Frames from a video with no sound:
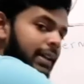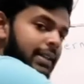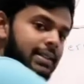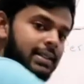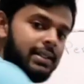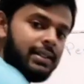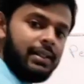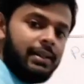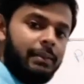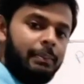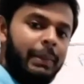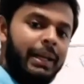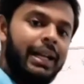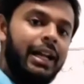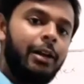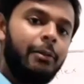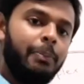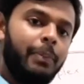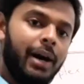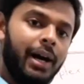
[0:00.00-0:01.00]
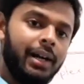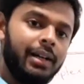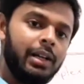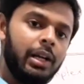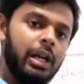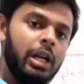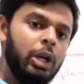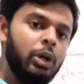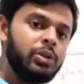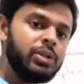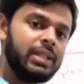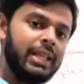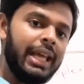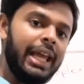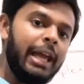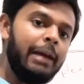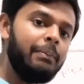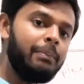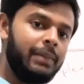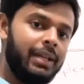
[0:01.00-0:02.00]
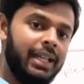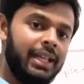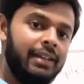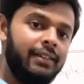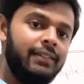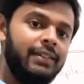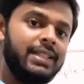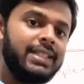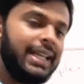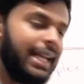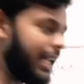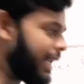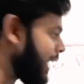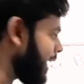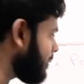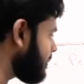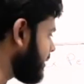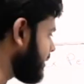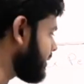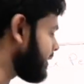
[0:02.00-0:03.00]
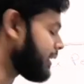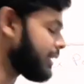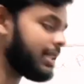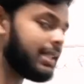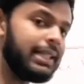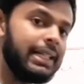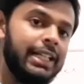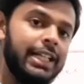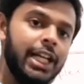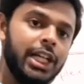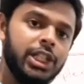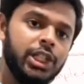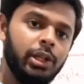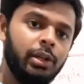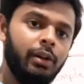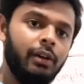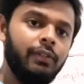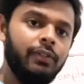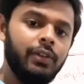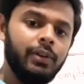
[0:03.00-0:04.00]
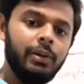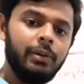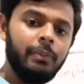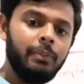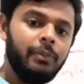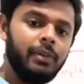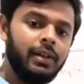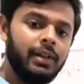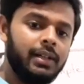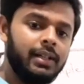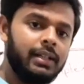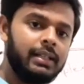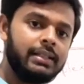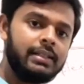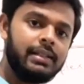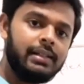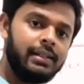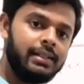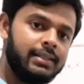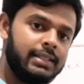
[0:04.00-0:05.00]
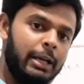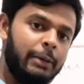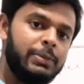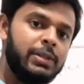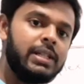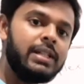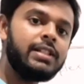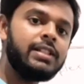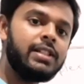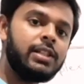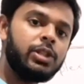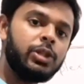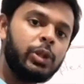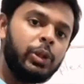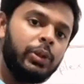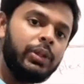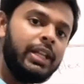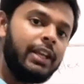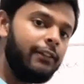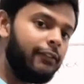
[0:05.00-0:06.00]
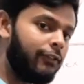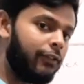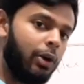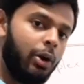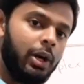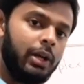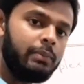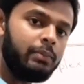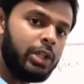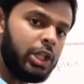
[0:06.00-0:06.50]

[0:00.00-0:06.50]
its middle part looks empty, which enables the conduction of substances through the phloem